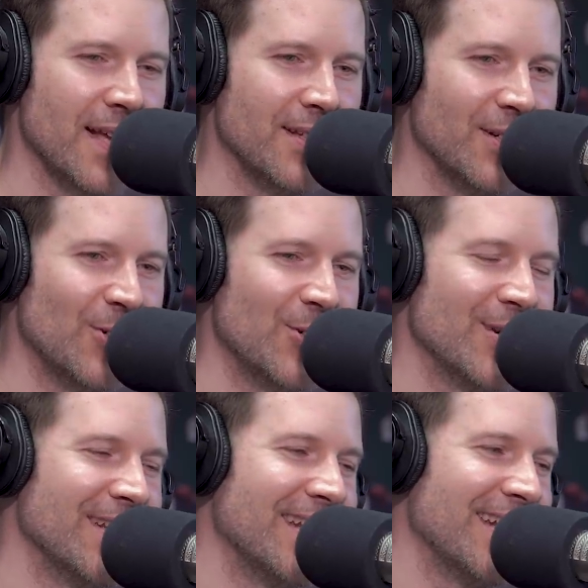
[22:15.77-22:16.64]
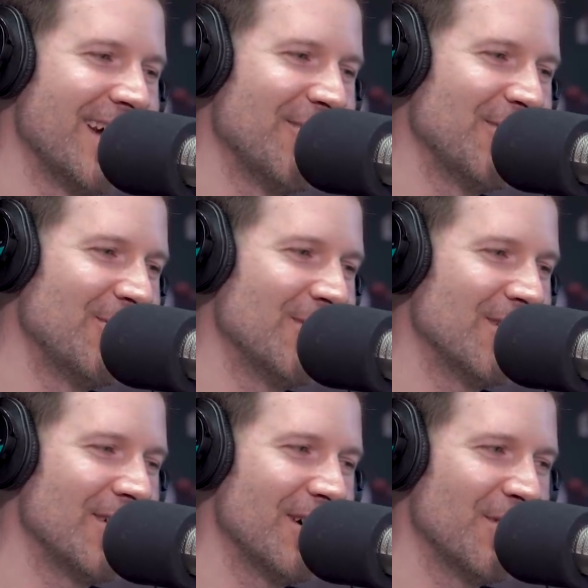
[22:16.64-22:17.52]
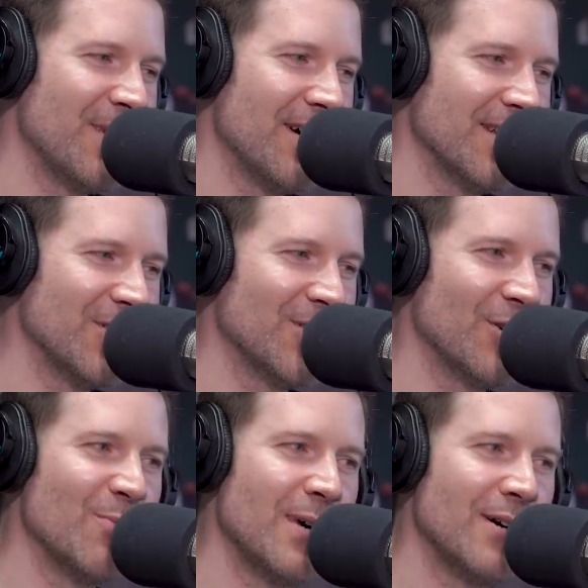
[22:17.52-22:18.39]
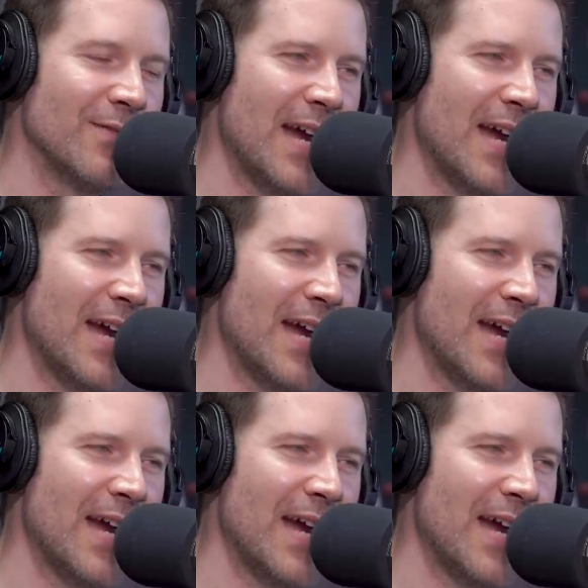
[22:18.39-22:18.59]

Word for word: Alan Gordon and I would always talk about and joke about.